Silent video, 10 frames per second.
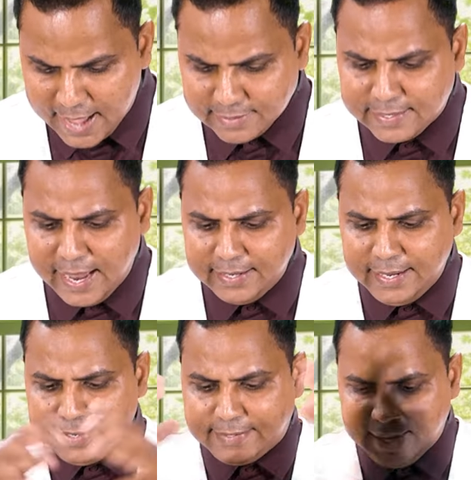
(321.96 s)
And then
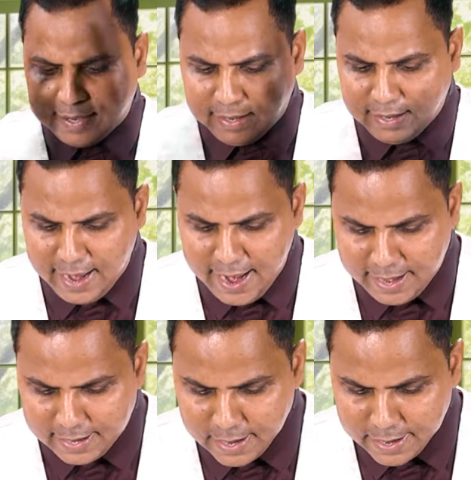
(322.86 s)
he
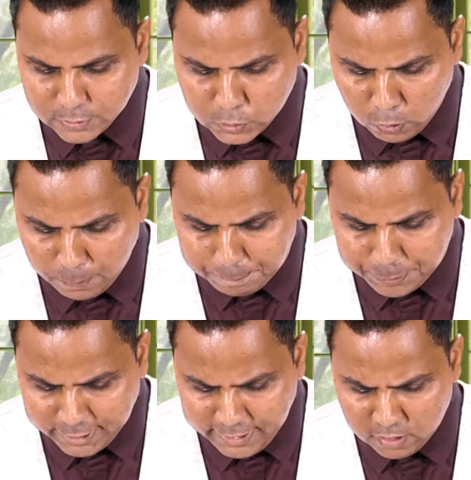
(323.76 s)
declared, to
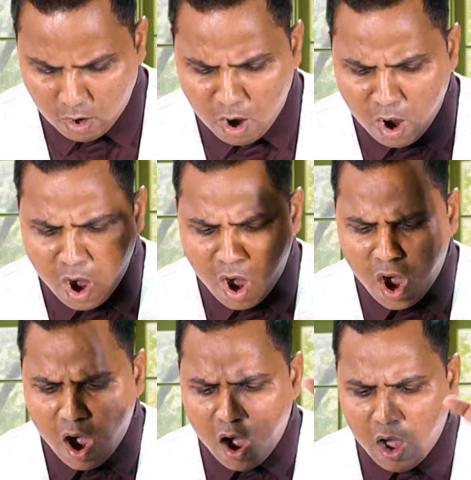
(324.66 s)
bring
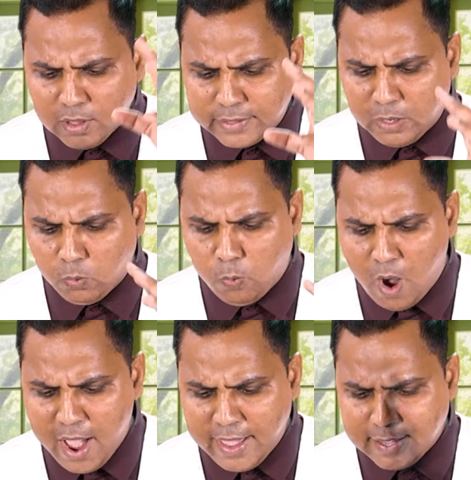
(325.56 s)
all the
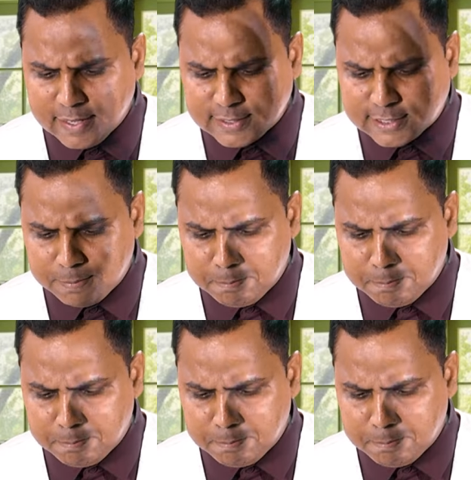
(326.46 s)
wise